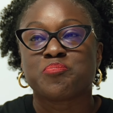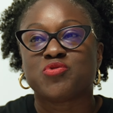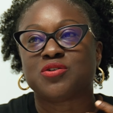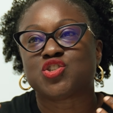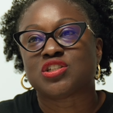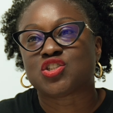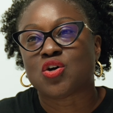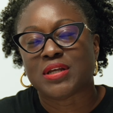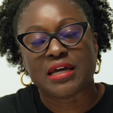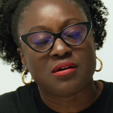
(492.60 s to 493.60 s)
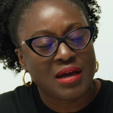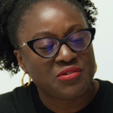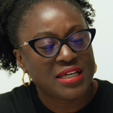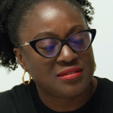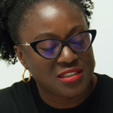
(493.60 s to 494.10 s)
Don't just go like, oh, I
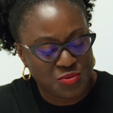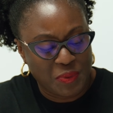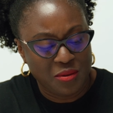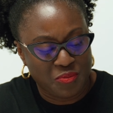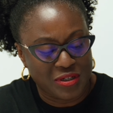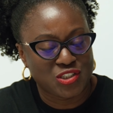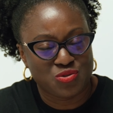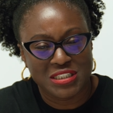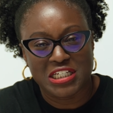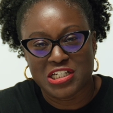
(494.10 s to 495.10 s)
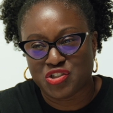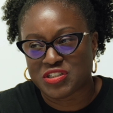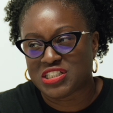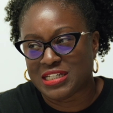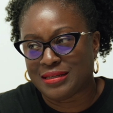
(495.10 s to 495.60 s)
read this paper. It's really
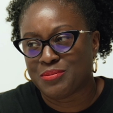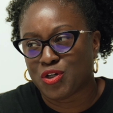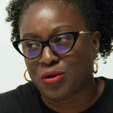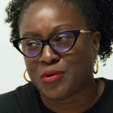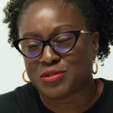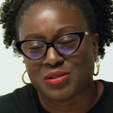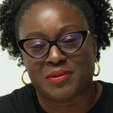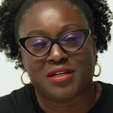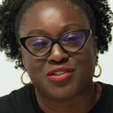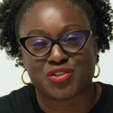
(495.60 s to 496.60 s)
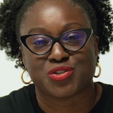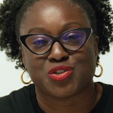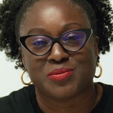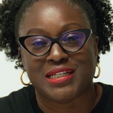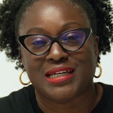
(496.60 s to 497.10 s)
interesting. Let me go post about it on
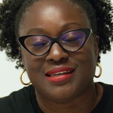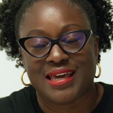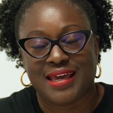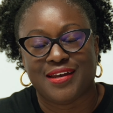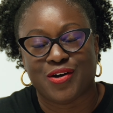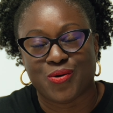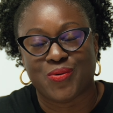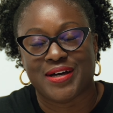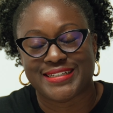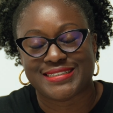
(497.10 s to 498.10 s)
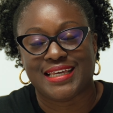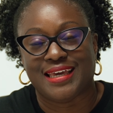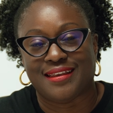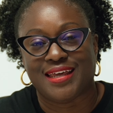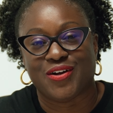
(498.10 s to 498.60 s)
social media. They don't want to
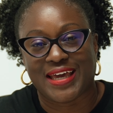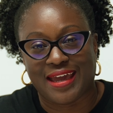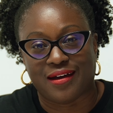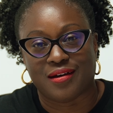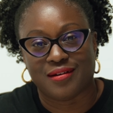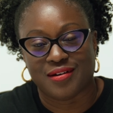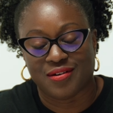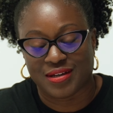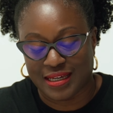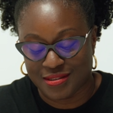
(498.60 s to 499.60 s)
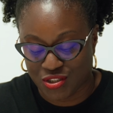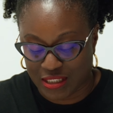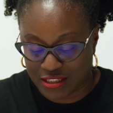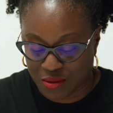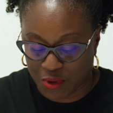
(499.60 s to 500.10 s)
see it. They don't care. Okay. So
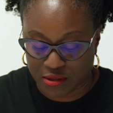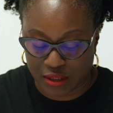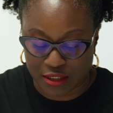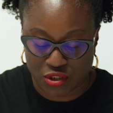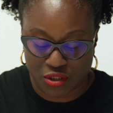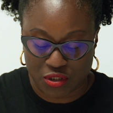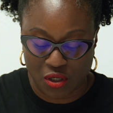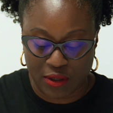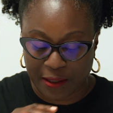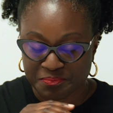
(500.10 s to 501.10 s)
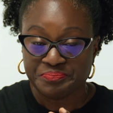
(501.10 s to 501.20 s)
that's the model not to use. Okay.